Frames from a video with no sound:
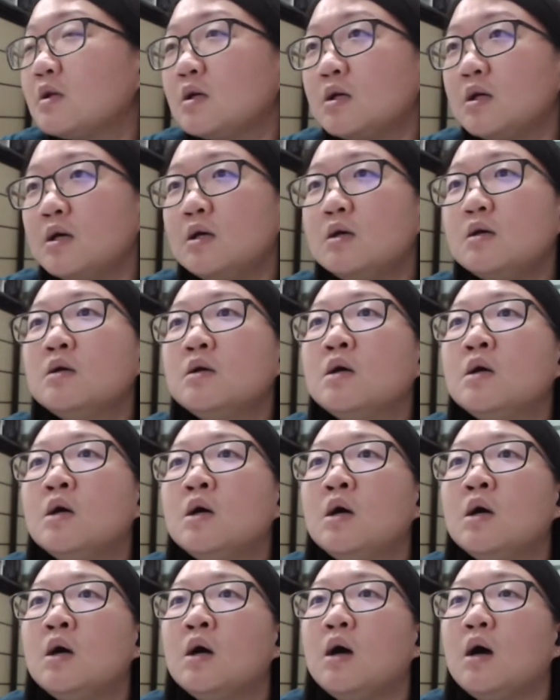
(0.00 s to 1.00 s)
Okay.
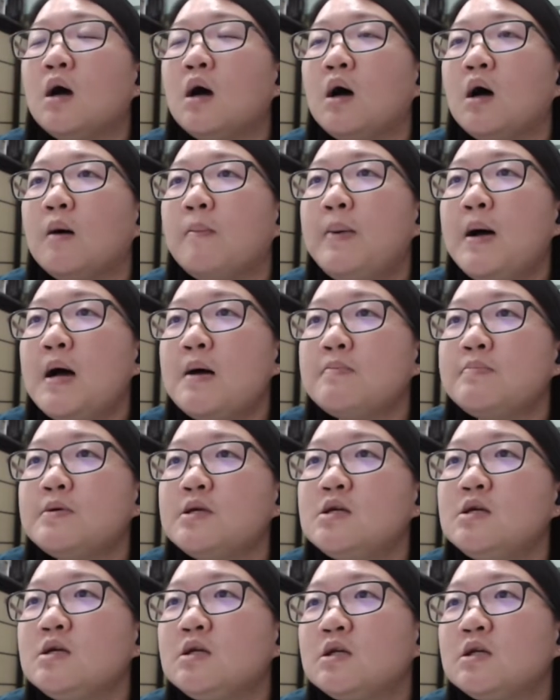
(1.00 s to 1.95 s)
Part B,